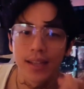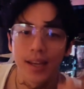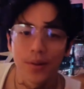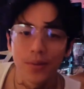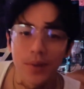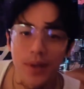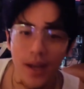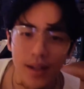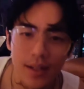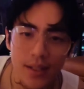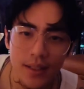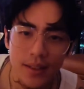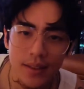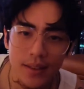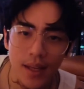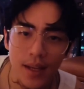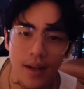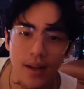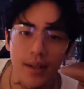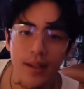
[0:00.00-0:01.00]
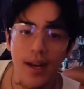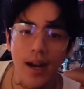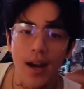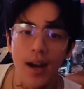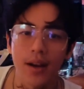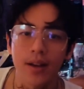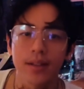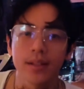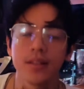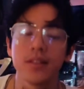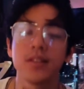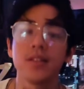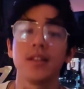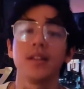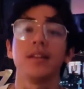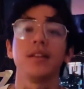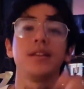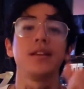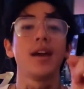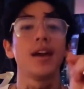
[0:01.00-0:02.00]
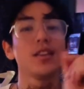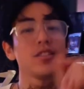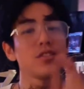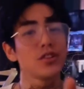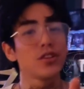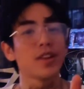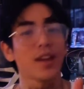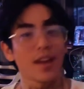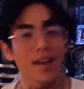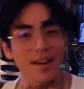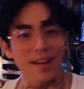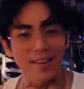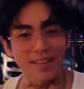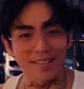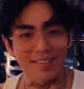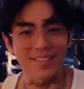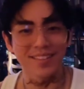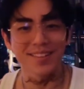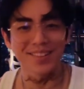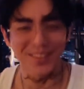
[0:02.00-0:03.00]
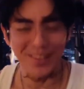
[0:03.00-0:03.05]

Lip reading: Can we at least get a character sheet? Yes, you can.